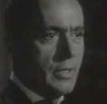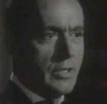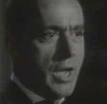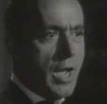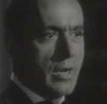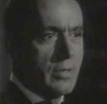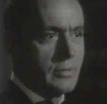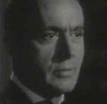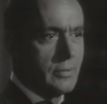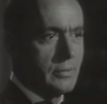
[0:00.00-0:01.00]
Not
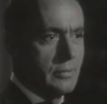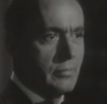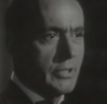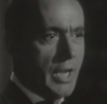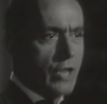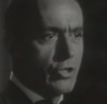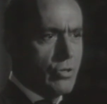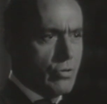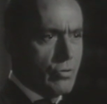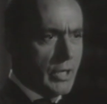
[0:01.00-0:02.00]
now. But I
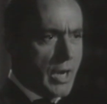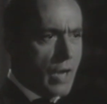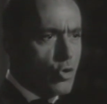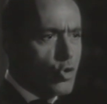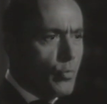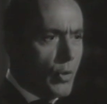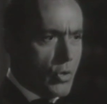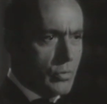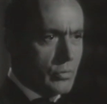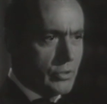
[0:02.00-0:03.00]
assure you there are no
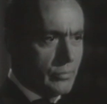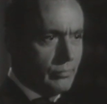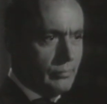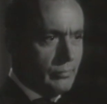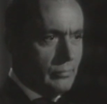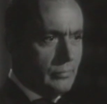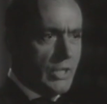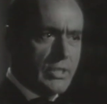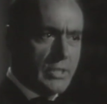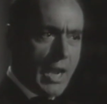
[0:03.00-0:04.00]
loopholes.
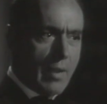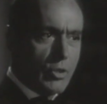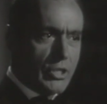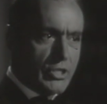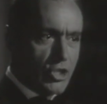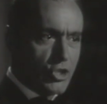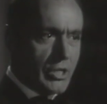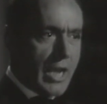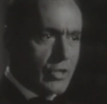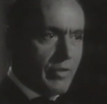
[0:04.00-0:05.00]
This time the
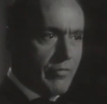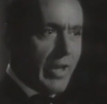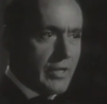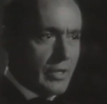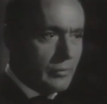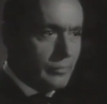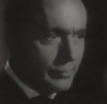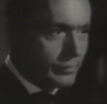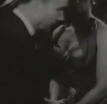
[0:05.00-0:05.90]
decision has to be final.